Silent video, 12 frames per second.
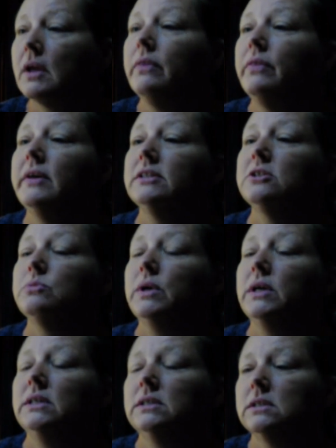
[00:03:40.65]
This
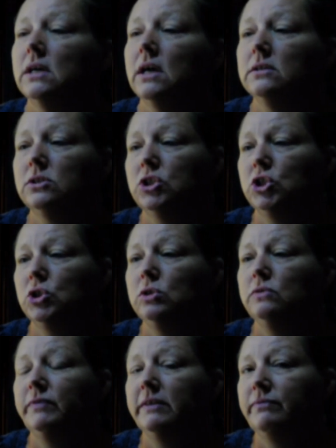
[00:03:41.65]
was
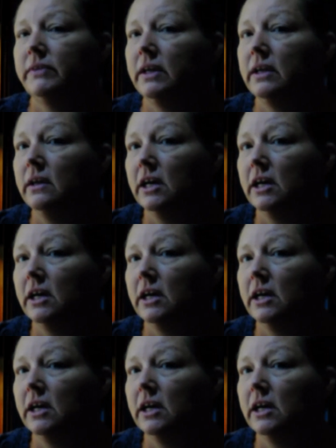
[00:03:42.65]
$2.50.